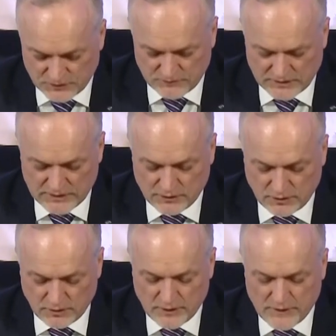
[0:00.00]

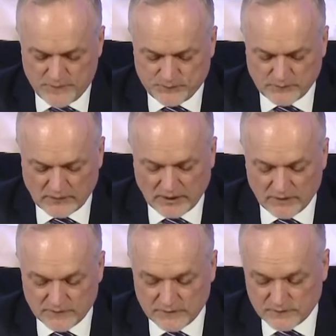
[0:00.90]
is we compare this
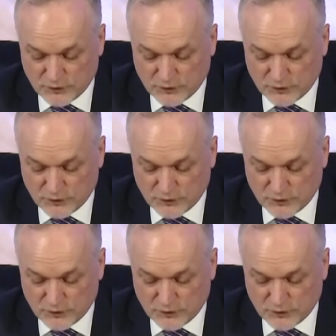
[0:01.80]
with the